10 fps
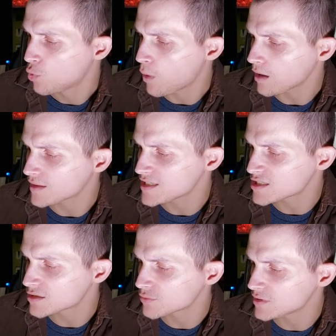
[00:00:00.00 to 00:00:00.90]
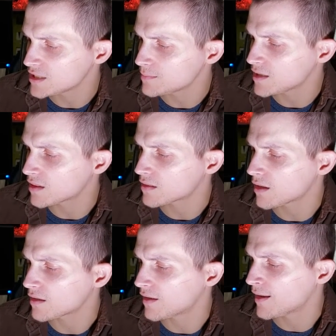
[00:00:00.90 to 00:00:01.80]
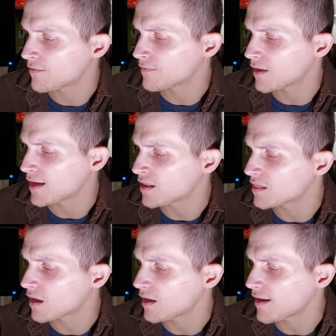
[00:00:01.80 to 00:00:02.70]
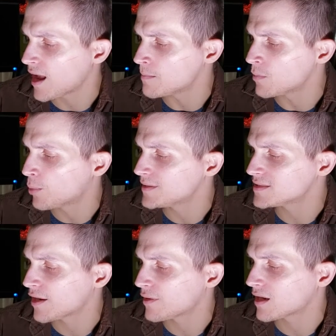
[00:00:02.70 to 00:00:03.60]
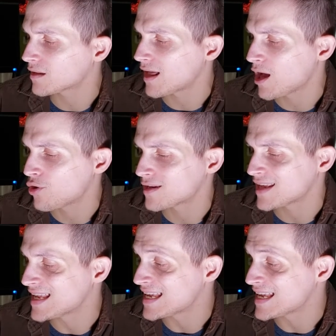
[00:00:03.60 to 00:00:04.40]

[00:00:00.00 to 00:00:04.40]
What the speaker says: While he screamed, he thought a momentary cloud